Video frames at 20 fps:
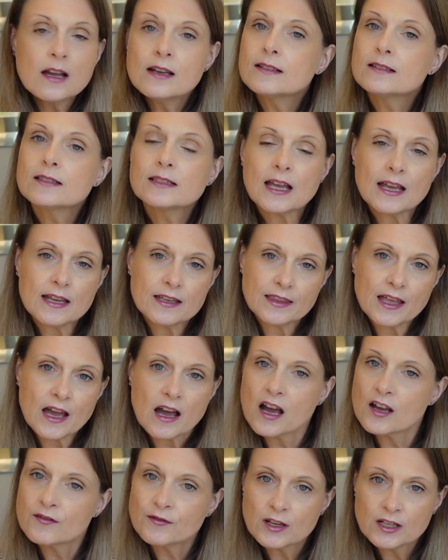Saying
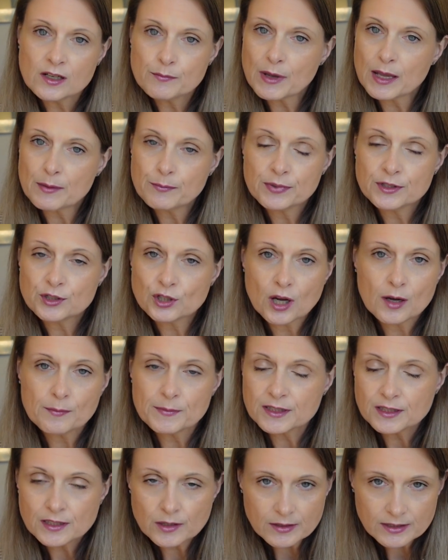that, I've only made
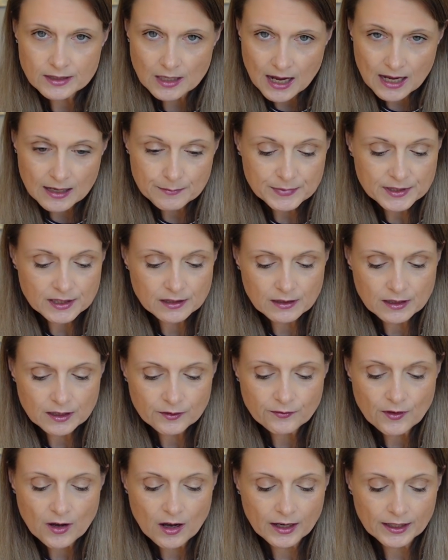pyjamas, so it's absolutely
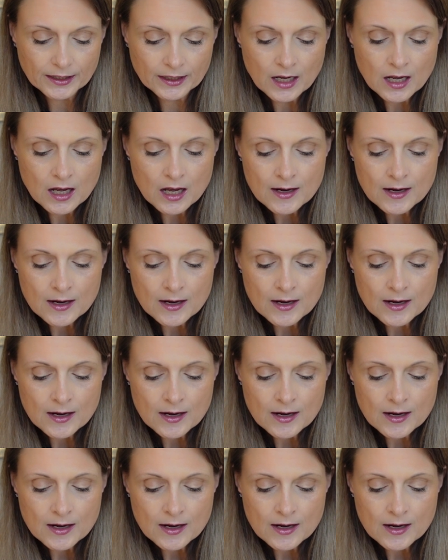fine.